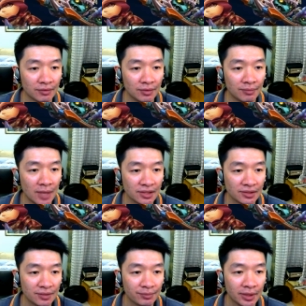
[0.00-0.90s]
We
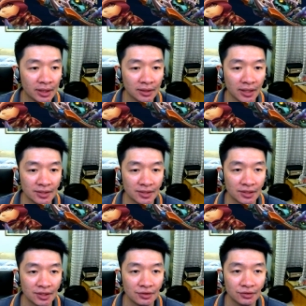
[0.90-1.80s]
must rebuild and
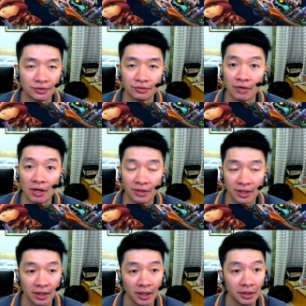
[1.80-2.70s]
secure
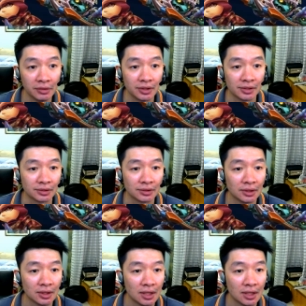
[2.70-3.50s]
surrounding areas.